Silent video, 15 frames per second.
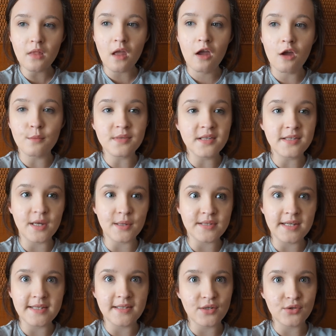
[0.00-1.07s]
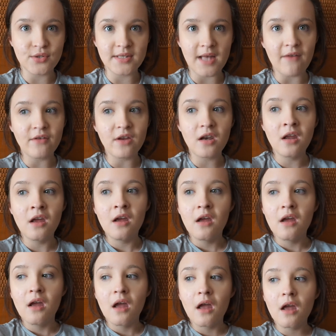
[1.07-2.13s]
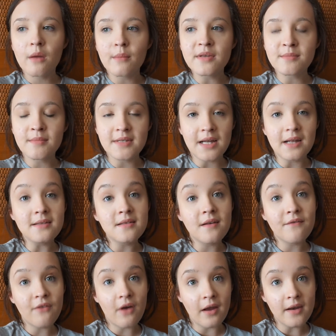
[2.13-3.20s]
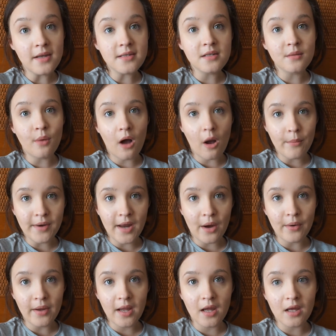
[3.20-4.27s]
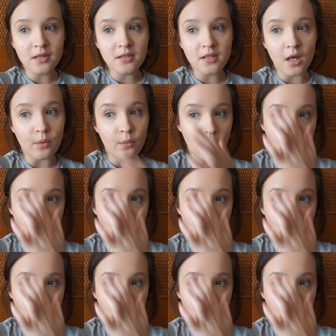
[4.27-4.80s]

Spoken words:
since I was like 6 or 7, as my dad's friend has an apartment out here. So